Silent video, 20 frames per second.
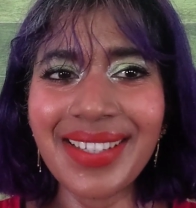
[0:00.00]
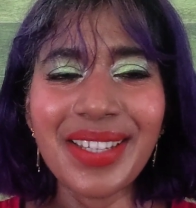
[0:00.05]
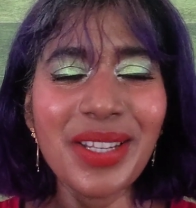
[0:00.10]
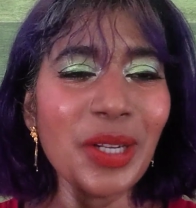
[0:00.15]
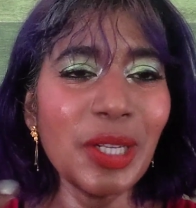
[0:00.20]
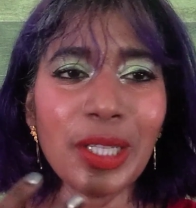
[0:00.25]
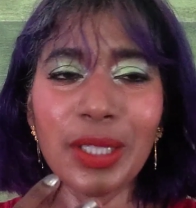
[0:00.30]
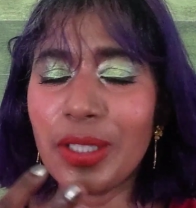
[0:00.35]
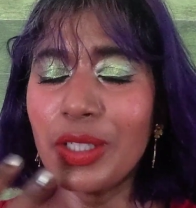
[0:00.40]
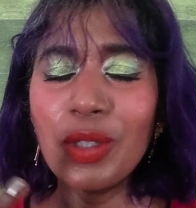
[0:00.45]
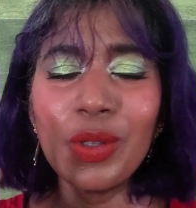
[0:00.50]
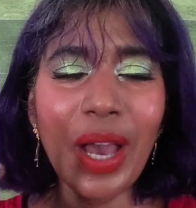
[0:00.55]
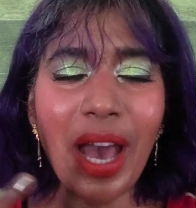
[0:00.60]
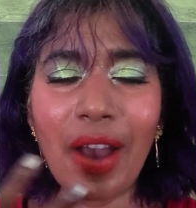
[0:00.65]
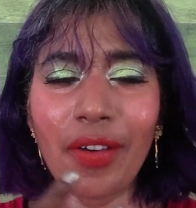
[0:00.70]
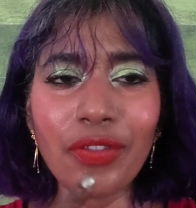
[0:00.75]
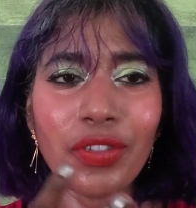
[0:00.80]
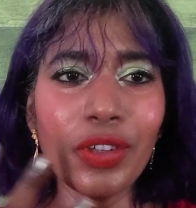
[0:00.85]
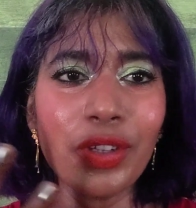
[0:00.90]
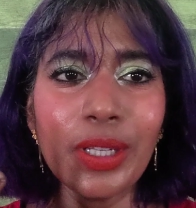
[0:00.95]
You
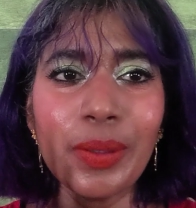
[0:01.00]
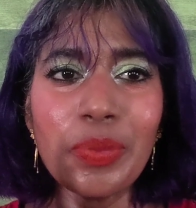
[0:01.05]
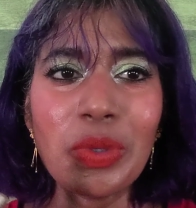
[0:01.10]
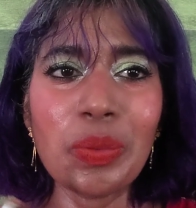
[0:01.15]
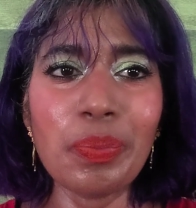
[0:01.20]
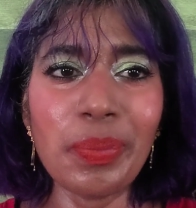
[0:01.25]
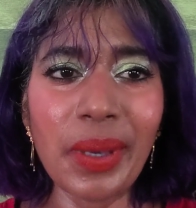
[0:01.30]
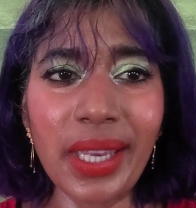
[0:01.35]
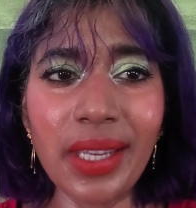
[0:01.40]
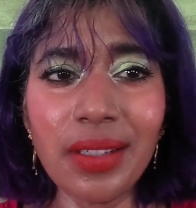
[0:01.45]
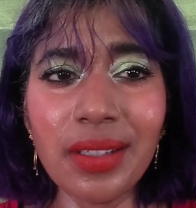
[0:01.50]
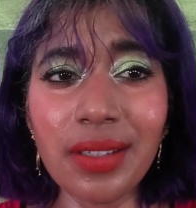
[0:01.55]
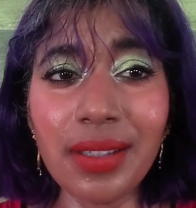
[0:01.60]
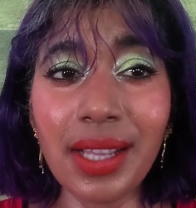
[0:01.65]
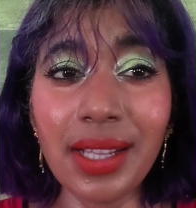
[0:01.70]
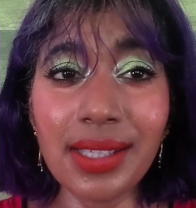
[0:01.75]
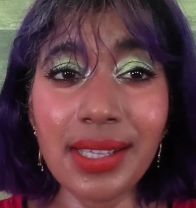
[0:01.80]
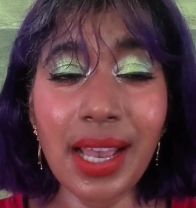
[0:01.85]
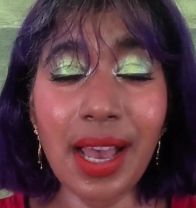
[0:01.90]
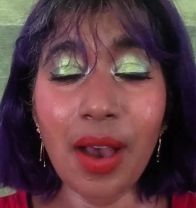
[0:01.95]
have your lips painted.
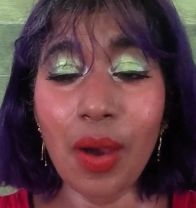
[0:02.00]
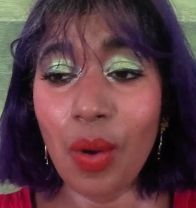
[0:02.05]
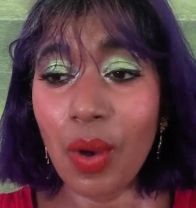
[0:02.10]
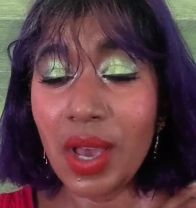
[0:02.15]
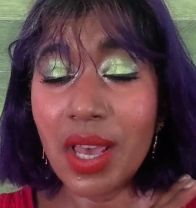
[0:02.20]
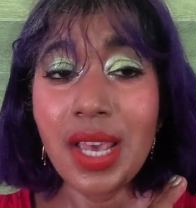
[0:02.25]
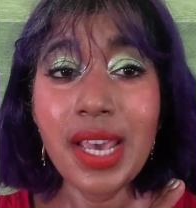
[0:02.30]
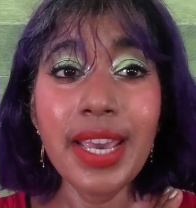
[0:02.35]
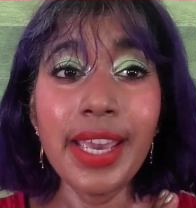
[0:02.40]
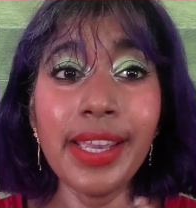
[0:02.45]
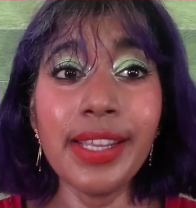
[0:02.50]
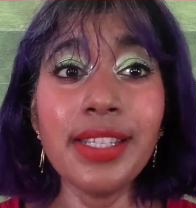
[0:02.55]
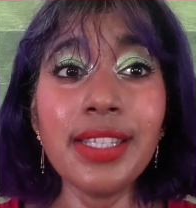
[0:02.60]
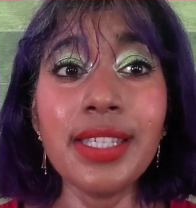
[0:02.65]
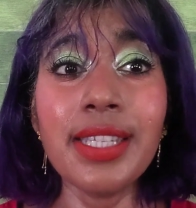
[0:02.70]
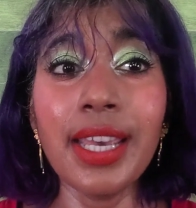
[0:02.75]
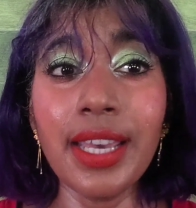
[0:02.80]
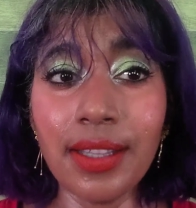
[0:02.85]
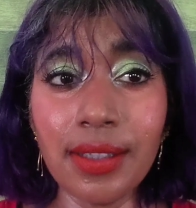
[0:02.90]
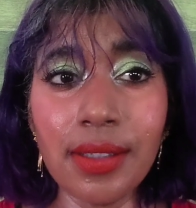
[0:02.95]
That's how
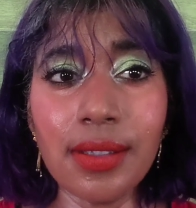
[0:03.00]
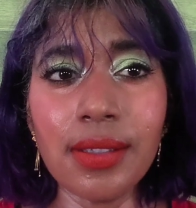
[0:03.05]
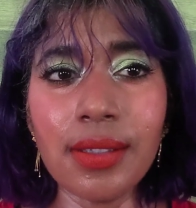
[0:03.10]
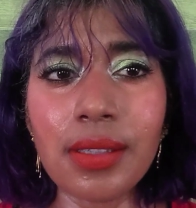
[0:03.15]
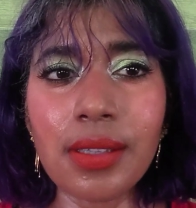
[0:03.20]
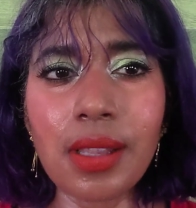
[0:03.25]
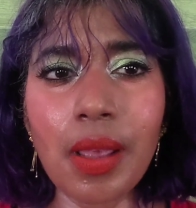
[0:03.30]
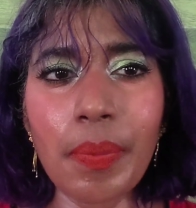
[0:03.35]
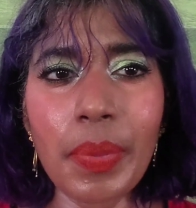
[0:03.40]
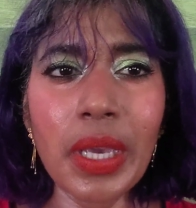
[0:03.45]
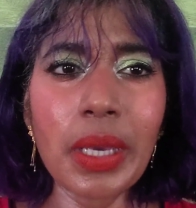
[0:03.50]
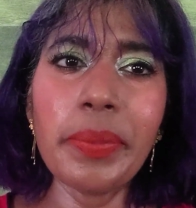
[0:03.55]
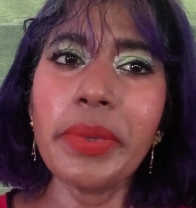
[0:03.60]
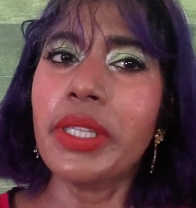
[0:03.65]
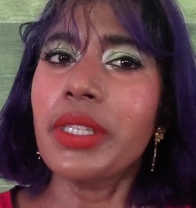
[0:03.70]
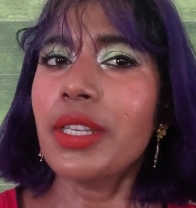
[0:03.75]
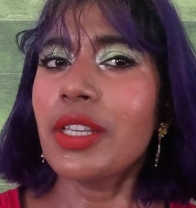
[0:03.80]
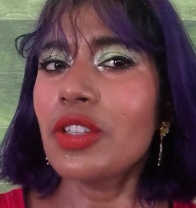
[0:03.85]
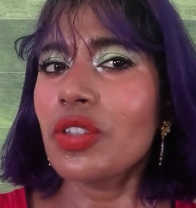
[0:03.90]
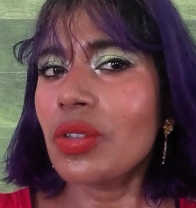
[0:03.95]
intense the
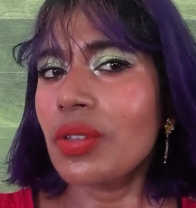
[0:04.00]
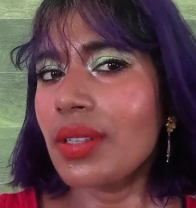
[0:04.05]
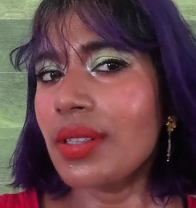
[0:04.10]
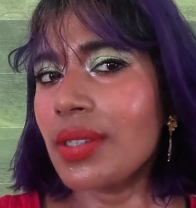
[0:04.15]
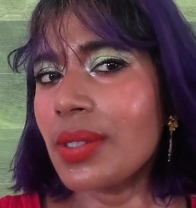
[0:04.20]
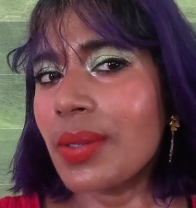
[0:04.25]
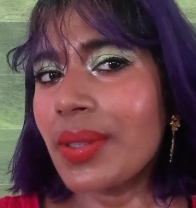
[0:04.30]
pigmentation is.